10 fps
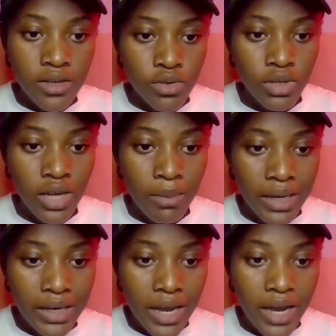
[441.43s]
So that
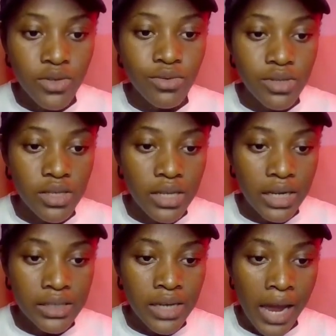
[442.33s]
my clients will see
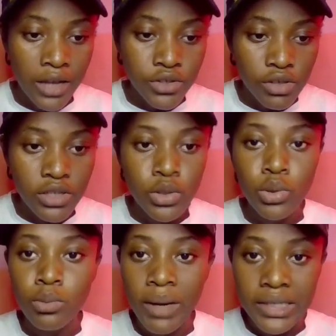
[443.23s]
that I actually
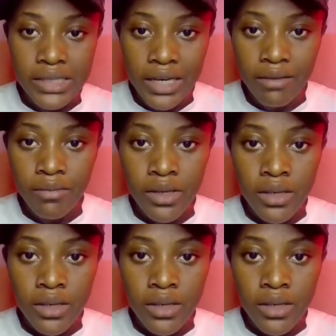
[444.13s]
took my time.